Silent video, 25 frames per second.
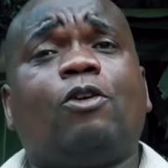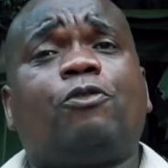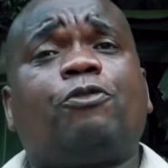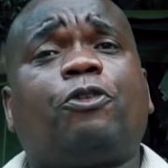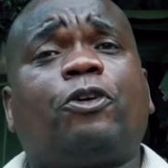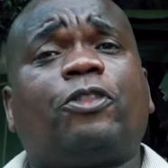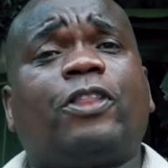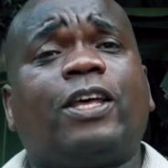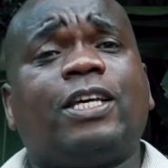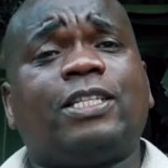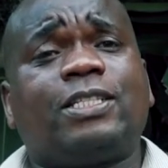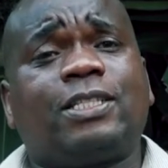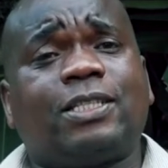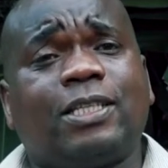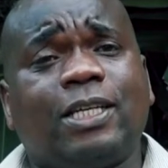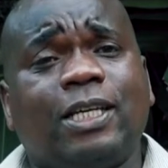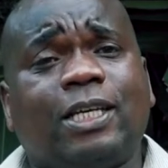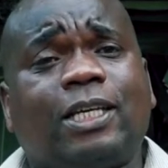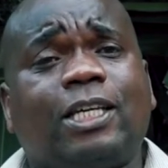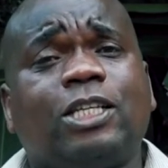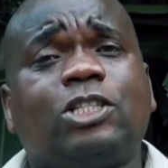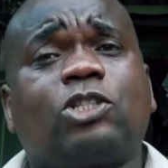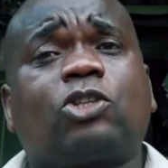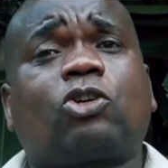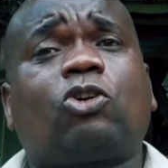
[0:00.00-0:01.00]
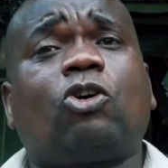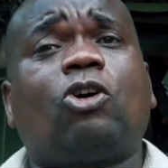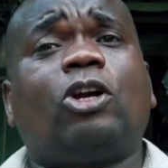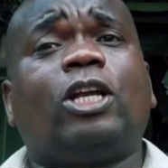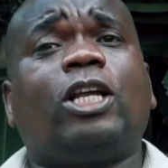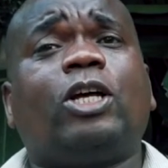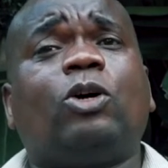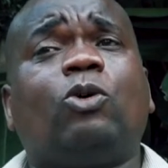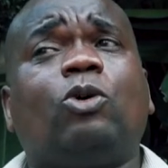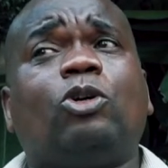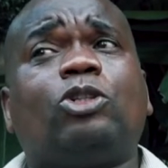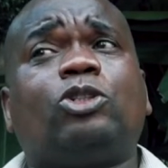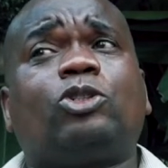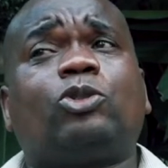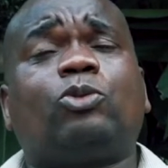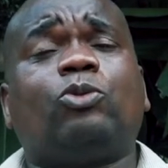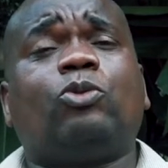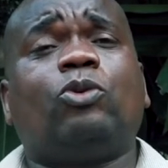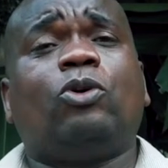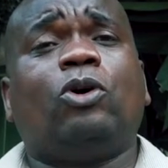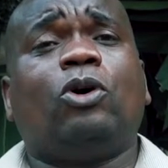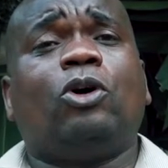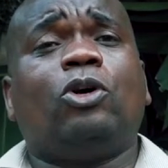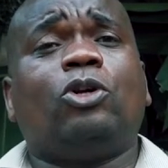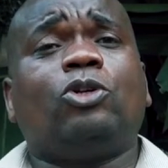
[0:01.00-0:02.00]
for the sick. His calling was
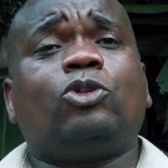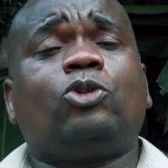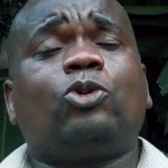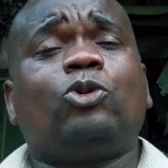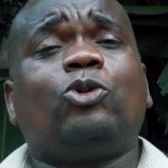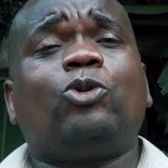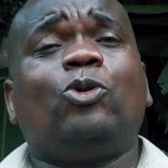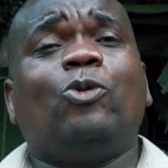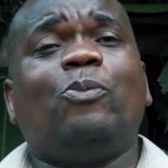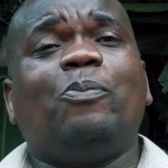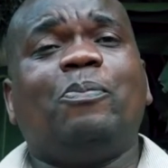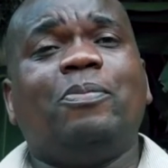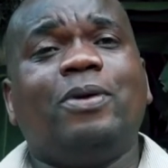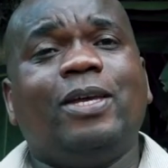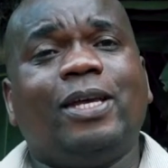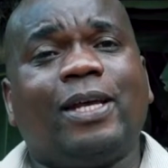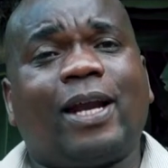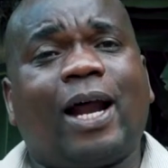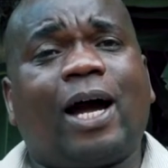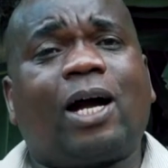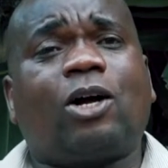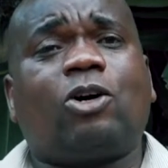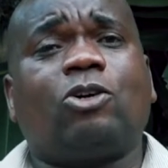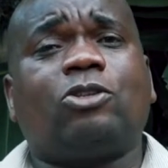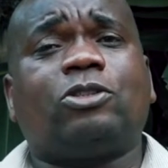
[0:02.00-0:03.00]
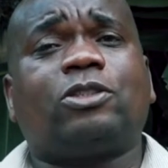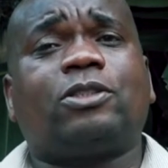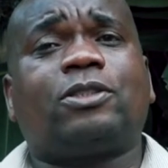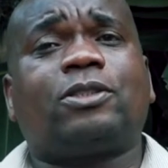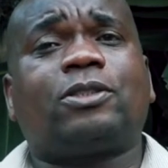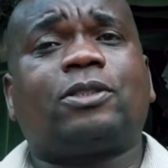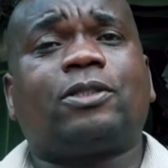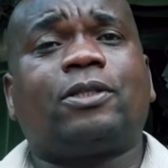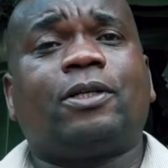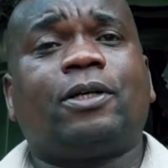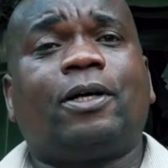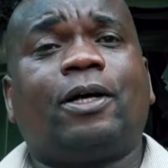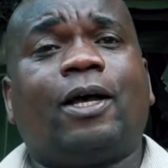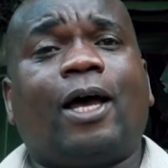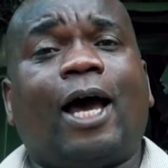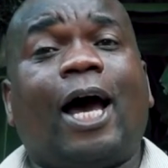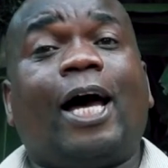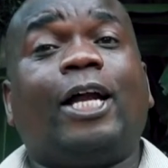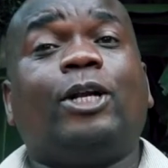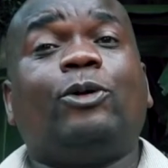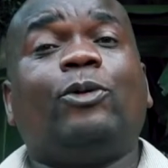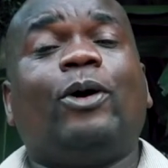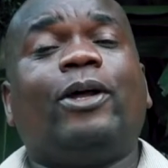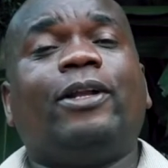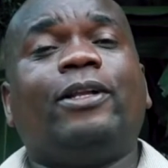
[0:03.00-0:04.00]
to do miracles.
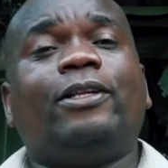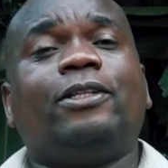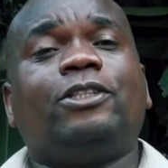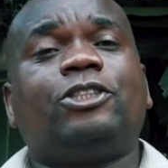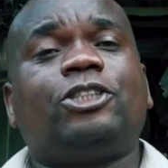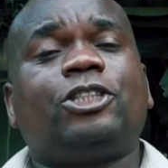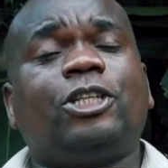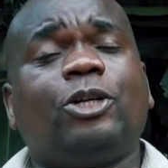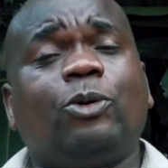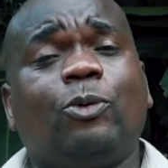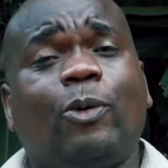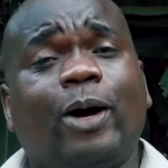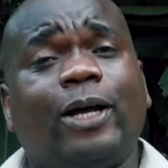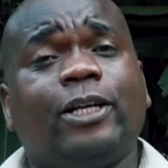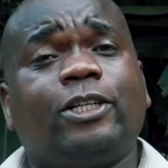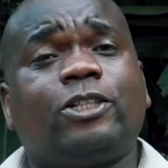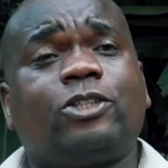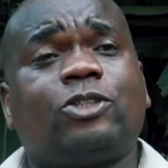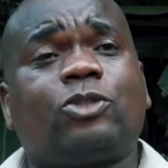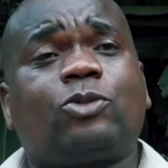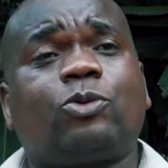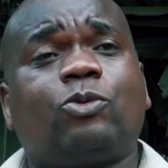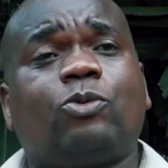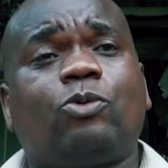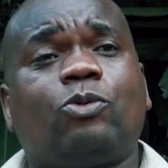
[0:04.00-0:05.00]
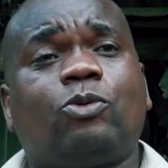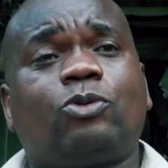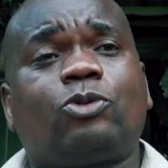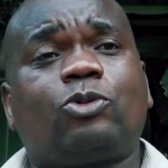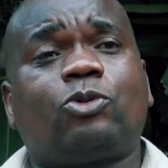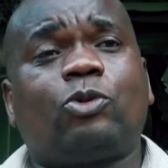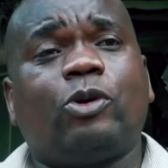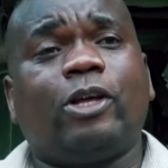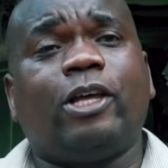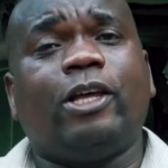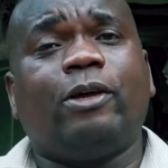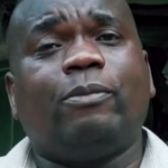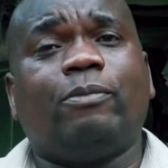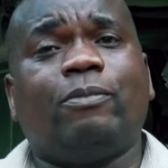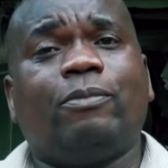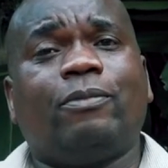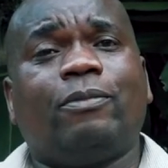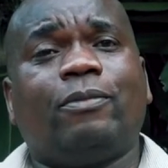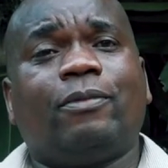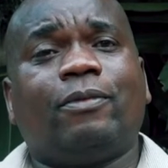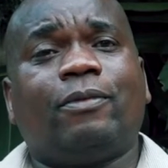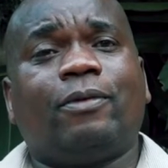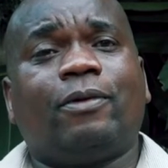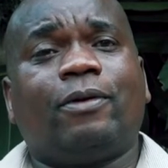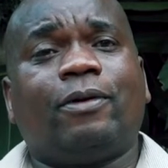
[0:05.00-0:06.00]
And when she went to him,
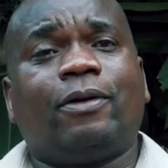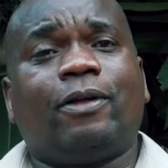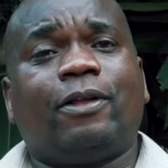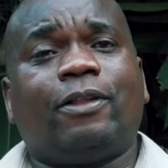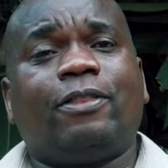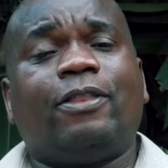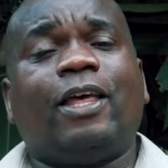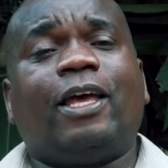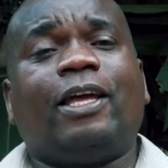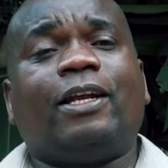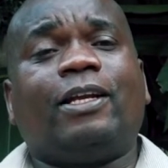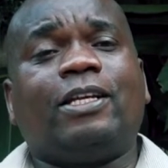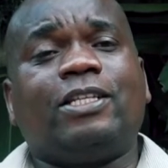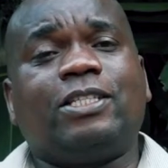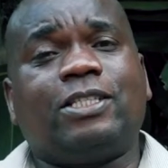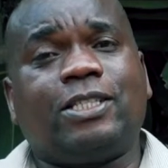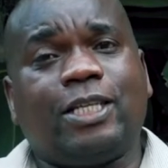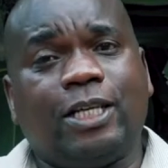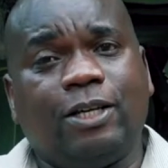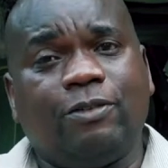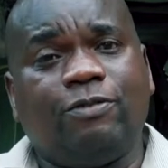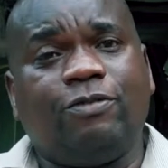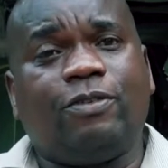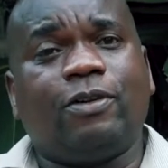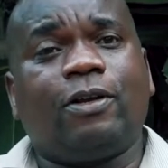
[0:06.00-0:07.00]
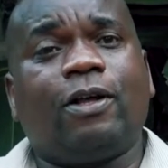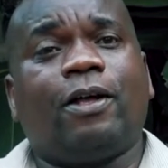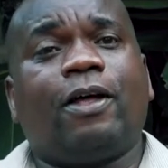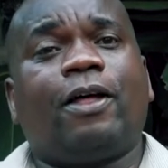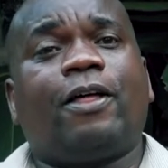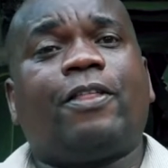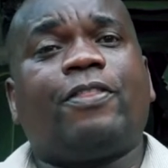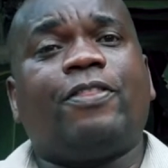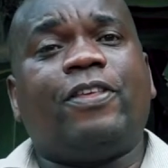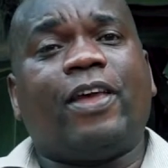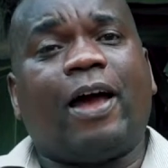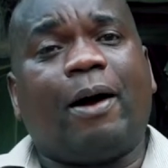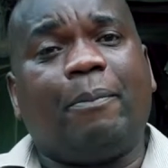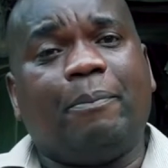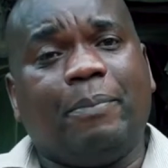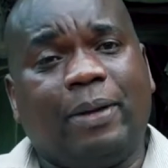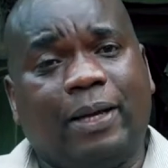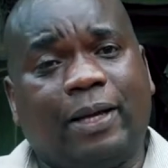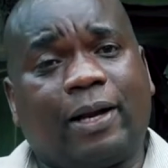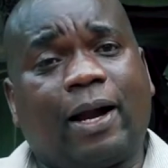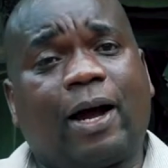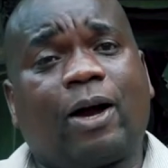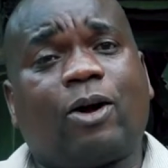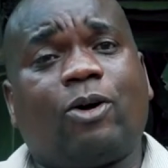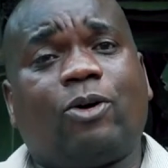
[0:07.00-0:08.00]
they received their
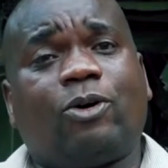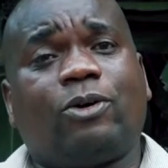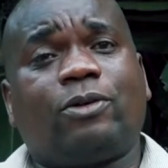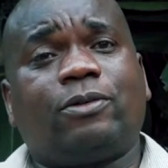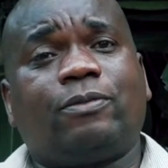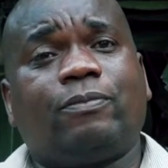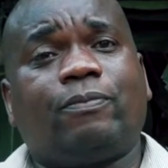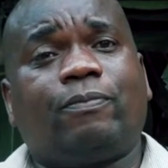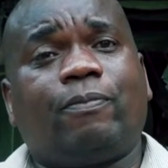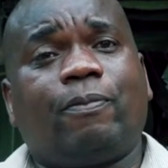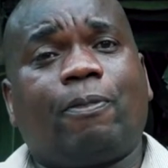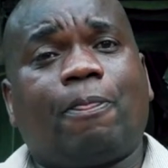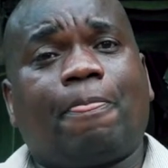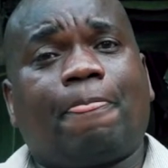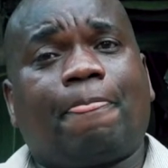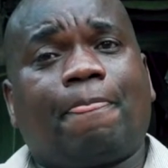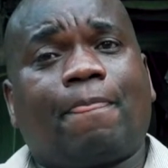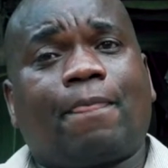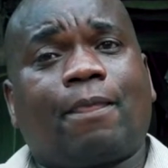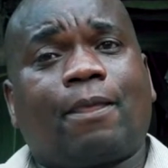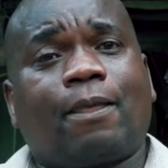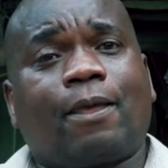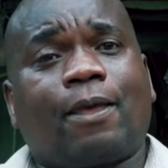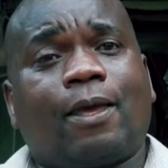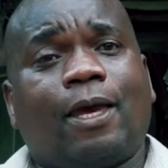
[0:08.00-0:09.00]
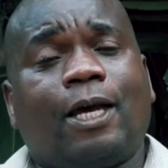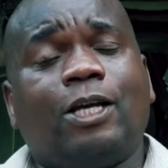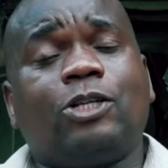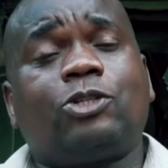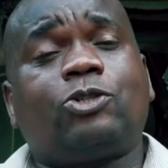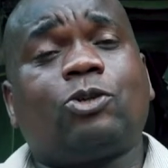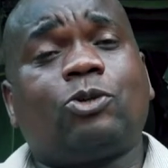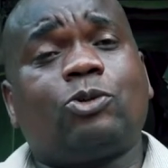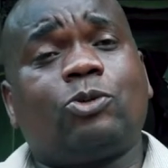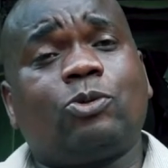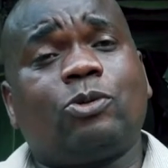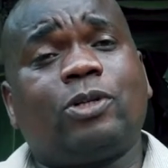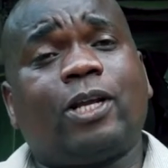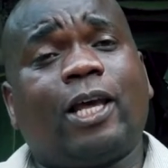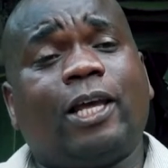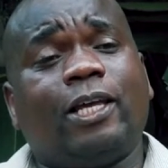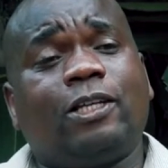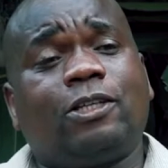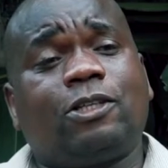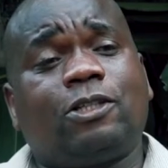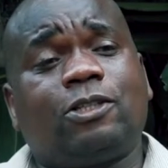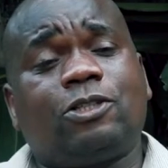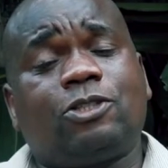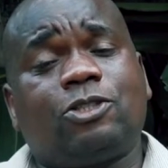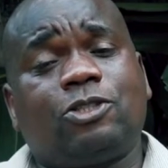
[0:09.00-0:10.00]
miracle. And so today,
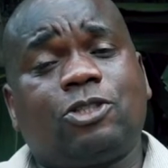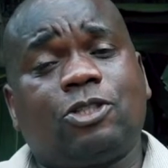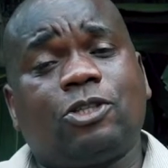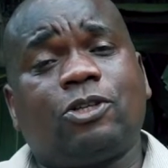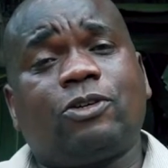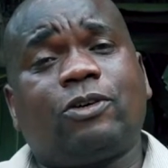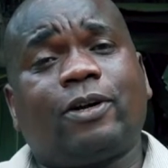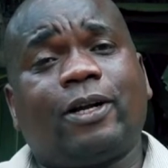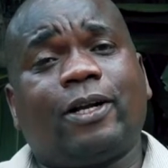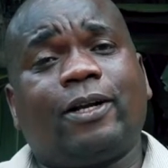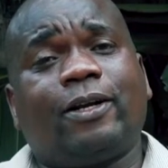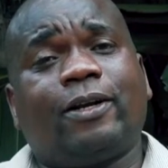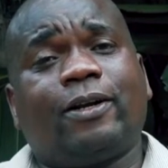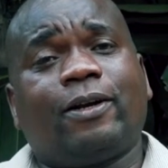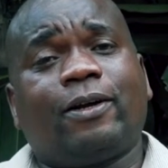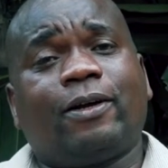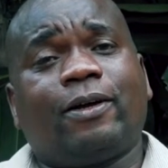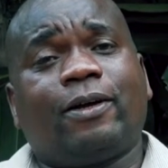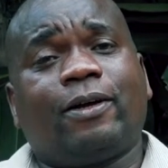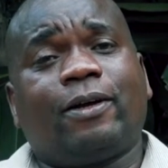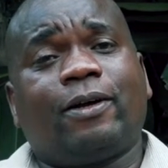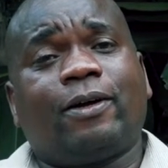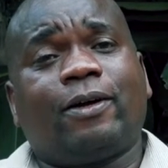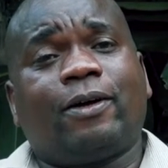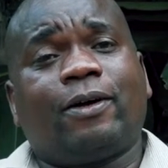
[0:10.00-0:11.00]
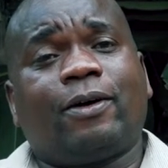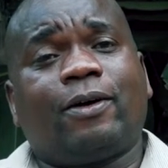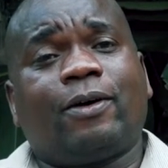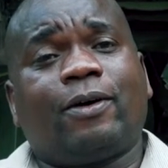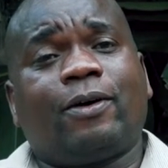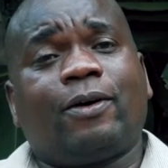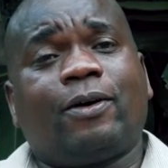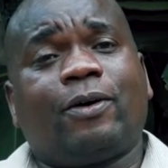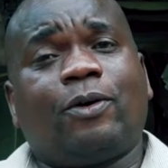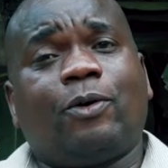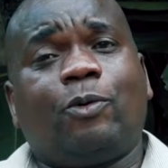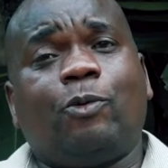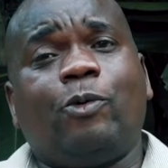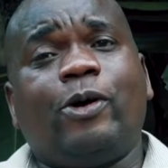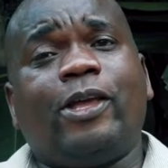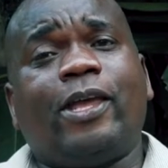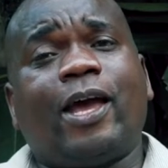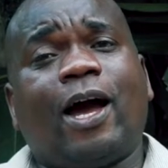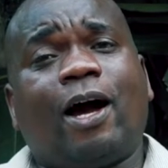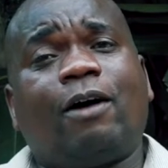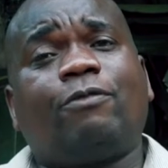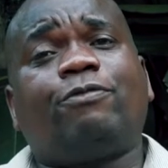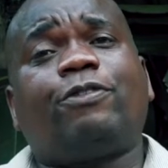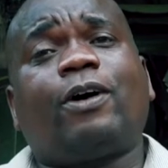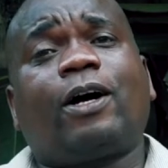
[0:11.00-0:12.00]
children, we
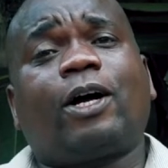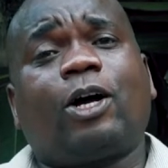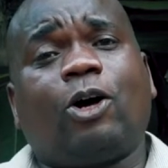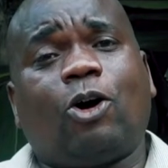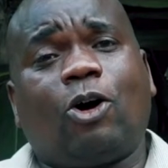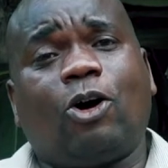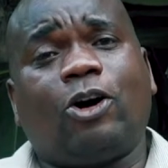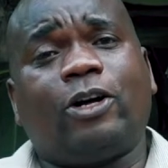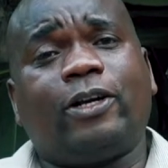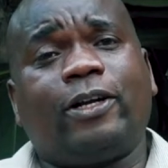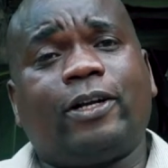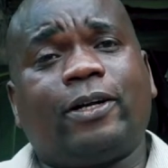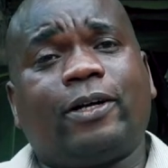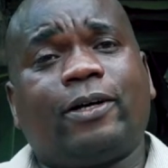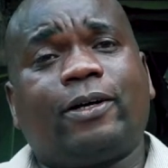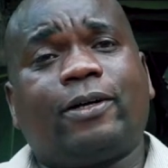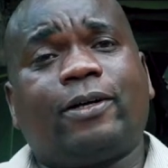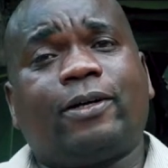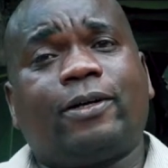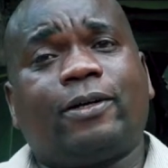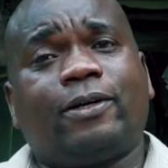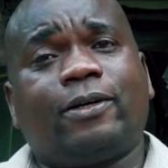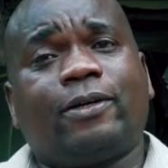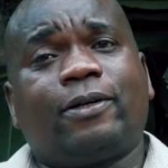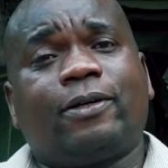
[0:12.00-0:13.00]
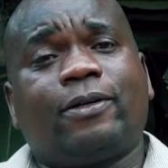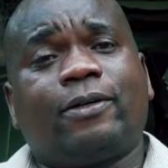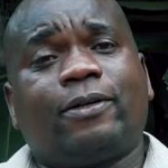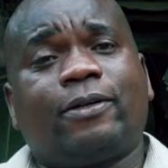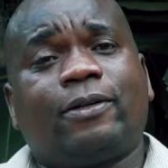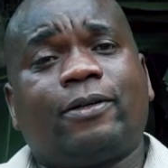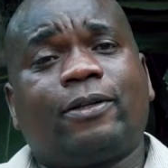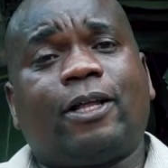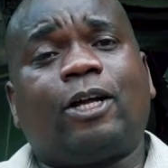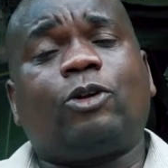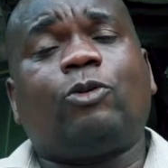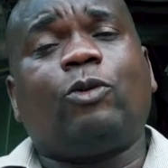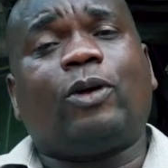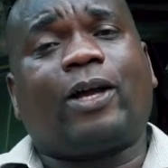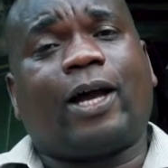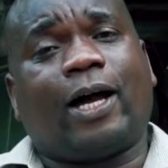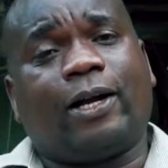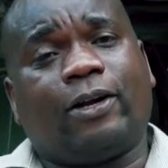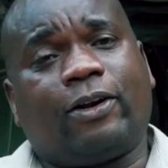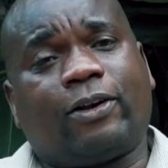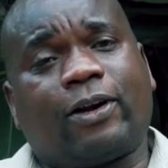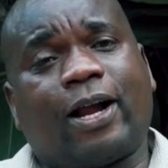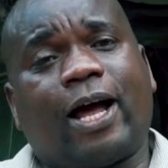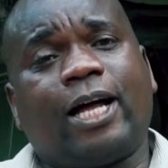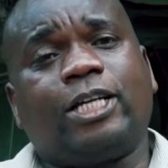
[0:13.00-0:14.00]
have a God that we
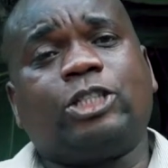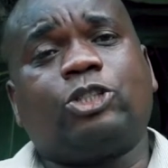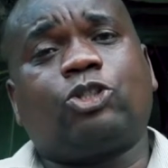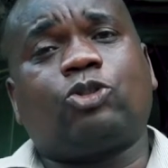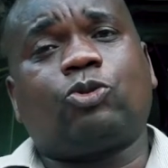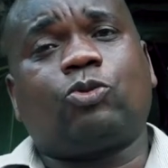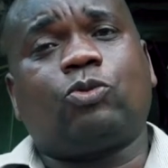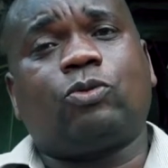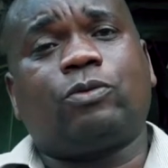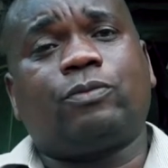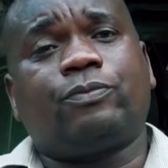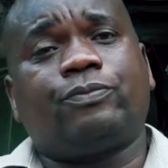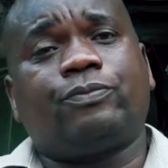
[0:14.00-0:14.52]
can run to.